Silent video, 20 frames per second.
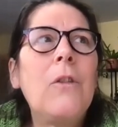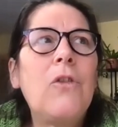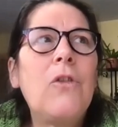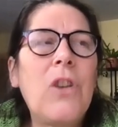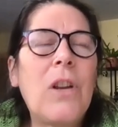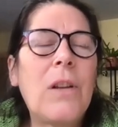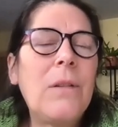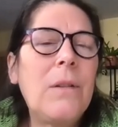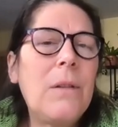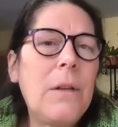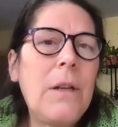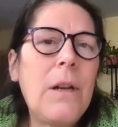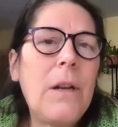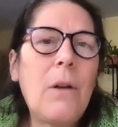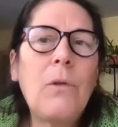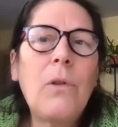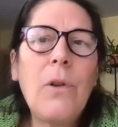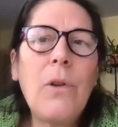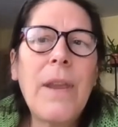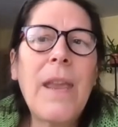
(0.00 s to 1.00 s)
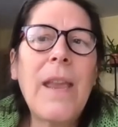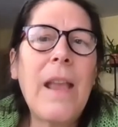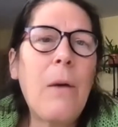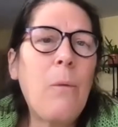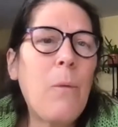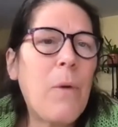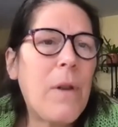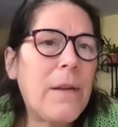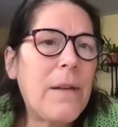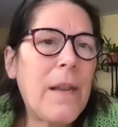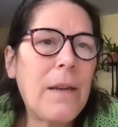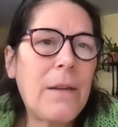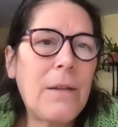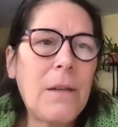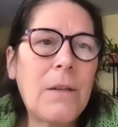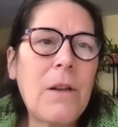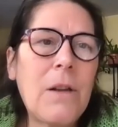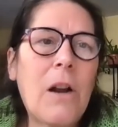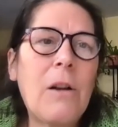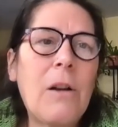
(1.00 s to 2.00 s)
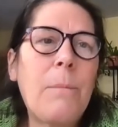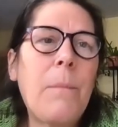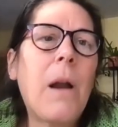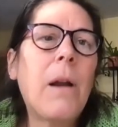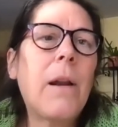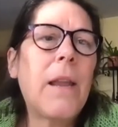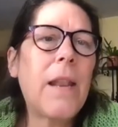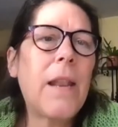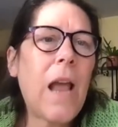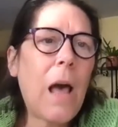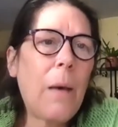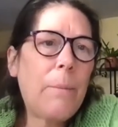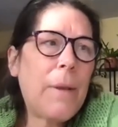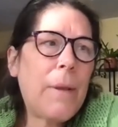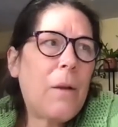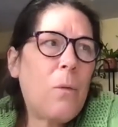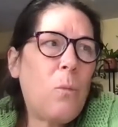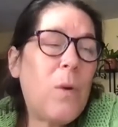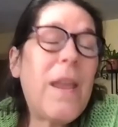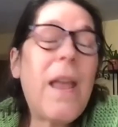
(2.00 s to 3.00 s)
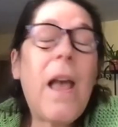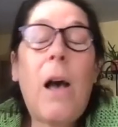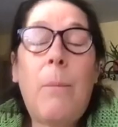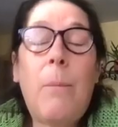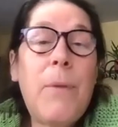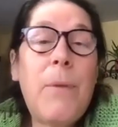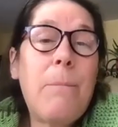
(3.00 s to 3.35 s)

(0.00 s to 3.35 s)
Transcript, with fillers: just you know looking at what it takes to start a market helping we help